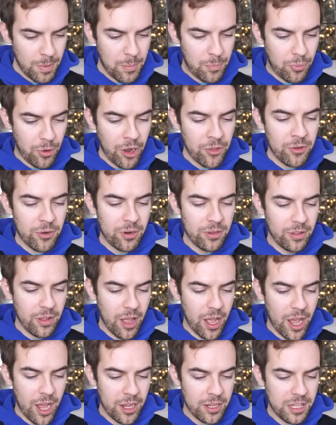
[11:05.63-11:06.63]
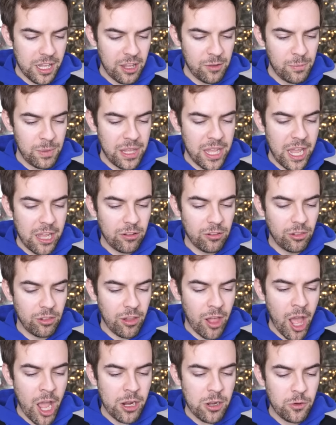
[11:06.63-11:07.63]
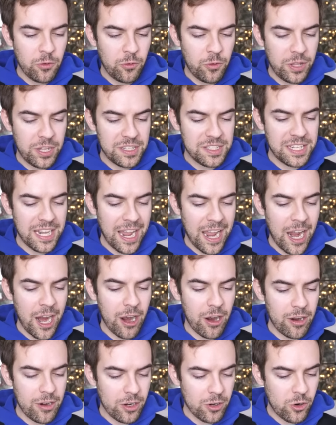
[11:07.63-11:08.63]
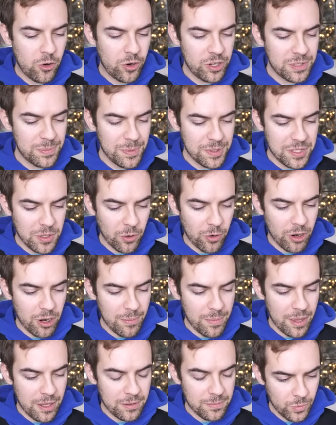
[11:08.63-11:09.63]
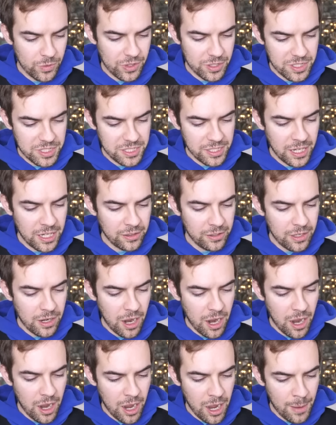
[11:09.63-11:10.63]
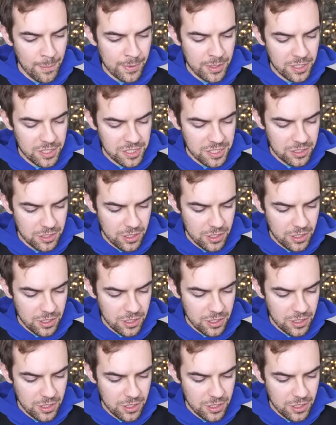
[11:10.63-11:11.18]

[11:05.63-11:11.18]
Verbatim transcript: My brother-in-law gave me a lock of his hair in a Christmas ornament with a slightly ominous